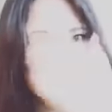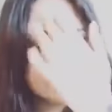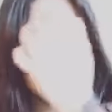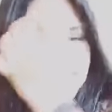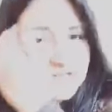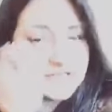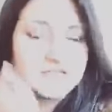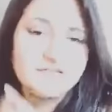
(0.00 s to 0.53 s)

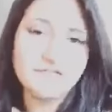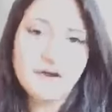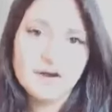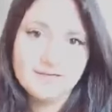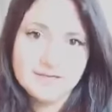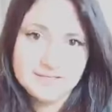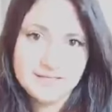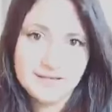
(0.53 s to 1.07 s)
That's as
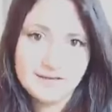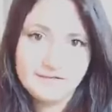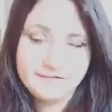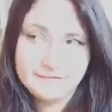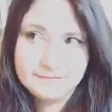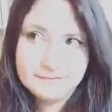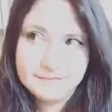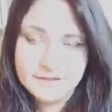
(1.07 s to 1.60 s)
far as their
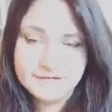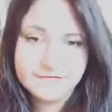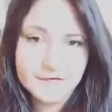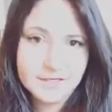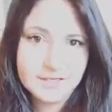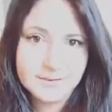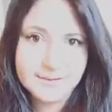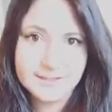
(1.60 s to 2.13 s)
the
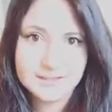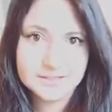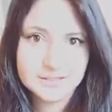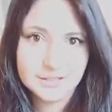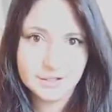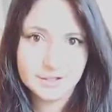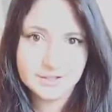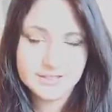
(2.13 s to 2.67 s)
following has
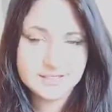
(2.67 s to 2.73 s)
gone.